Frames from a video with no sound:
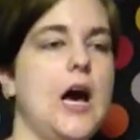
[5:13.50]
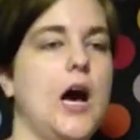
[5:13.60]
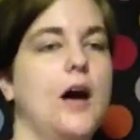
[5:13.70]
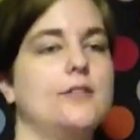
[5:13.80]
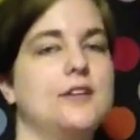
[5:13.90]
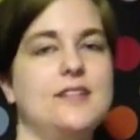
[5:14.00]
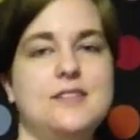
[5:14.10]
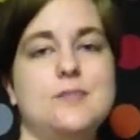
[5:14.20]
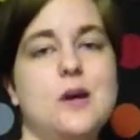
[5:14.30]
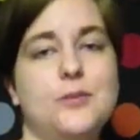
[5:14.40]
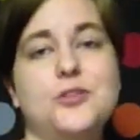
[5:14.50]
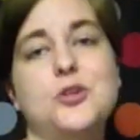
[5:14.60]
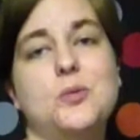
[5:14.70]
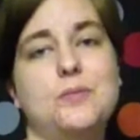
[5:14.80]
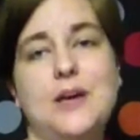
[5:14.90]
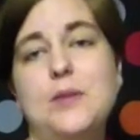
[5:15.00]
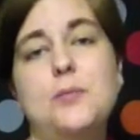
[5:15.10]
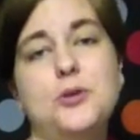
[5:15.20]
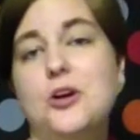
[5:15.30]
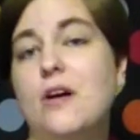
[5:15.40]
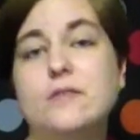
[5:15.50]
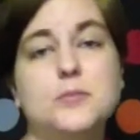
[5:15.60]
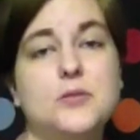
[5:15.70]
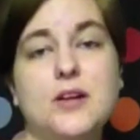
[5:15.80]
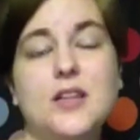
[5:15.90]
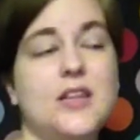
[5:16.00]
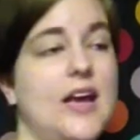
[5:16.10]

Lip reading: So that's tip number 2. Get people you're comfortable with,